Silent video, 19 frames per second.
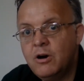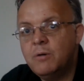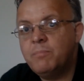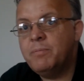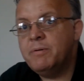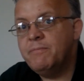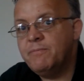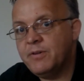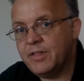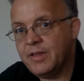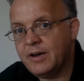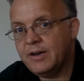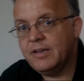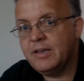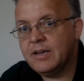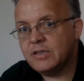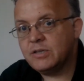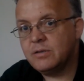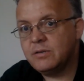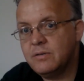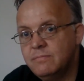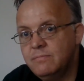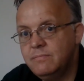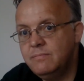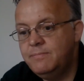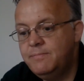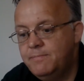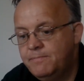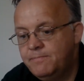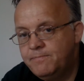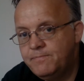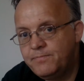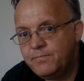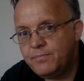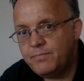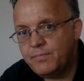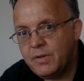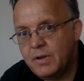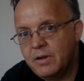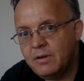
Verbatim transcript: hoping um, for that. Yes. Yeah. Mm-hmm.